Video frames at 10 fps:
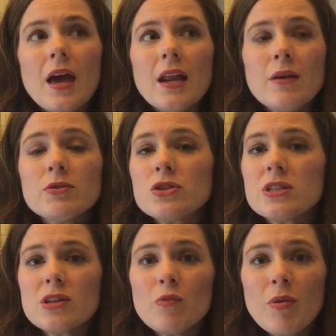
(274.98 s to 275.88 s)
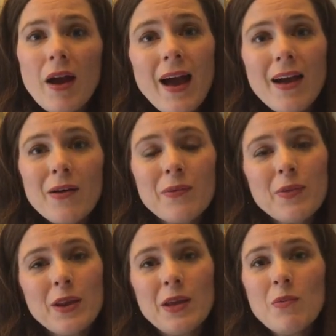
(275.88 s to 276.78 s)
And I was just so proud
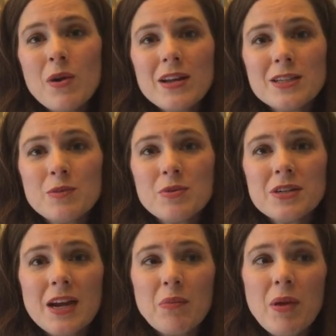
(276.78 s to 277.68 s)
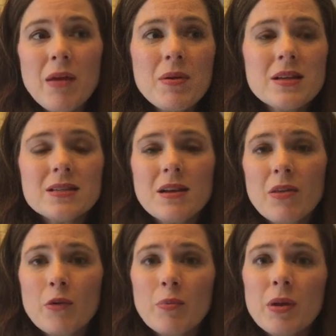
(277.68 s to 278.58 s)
that he wanted to protect babies and
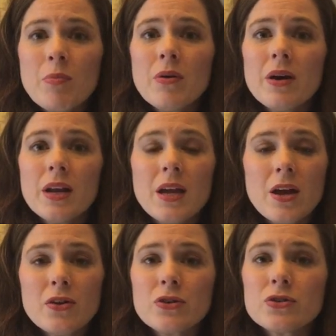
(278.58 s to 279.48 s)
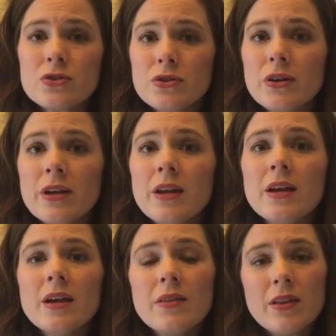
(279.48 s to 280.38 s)
other people, and he understood
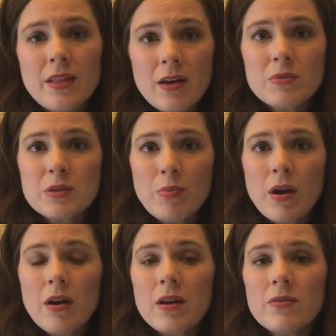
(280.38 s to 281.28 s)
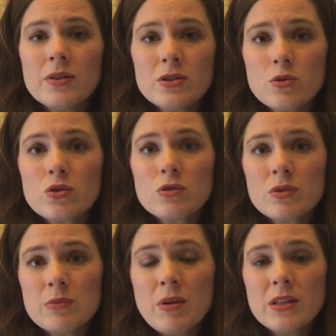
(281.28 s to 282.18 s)
that that was part of his social
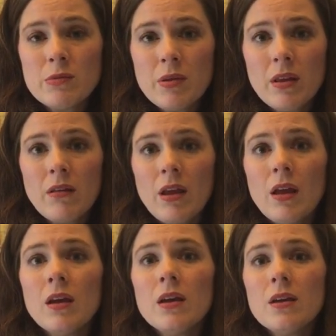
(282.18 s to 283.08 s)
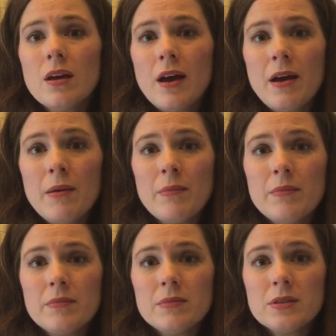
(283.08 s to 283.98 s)
responsibility
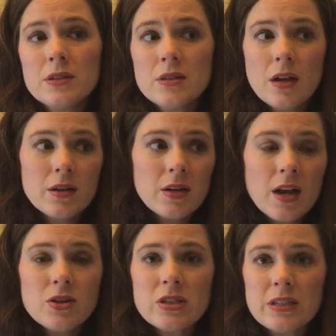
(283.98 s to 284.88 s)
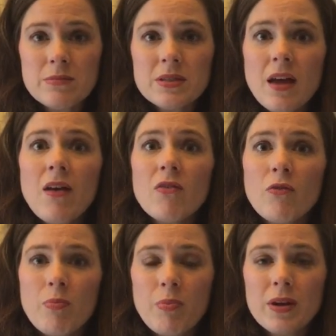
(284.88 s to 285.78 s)
to not just
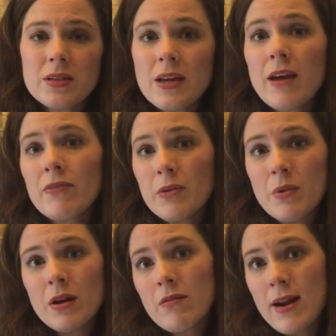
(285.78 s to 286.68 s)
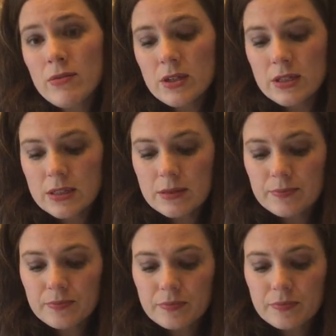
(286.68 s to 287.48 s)
himself, but to everyone around us.